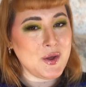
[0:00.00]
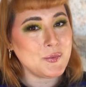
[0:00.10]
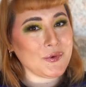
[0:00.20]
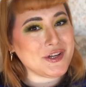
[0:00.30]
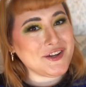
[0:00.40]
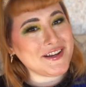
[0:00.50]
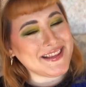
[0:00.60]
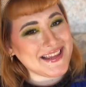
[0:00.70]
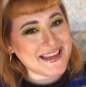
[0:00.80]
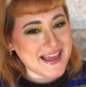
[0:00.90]
We're nearing
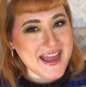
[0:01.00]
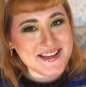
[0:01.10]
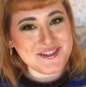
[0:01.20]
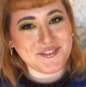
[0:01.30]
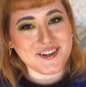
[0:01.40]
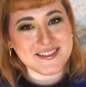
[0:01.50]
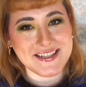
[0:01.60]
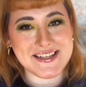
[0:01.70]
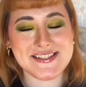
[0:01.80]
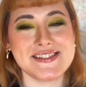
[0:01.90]
the end of our
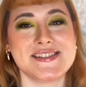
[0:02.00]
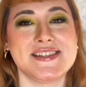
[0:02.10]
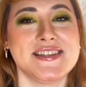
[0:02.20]
list.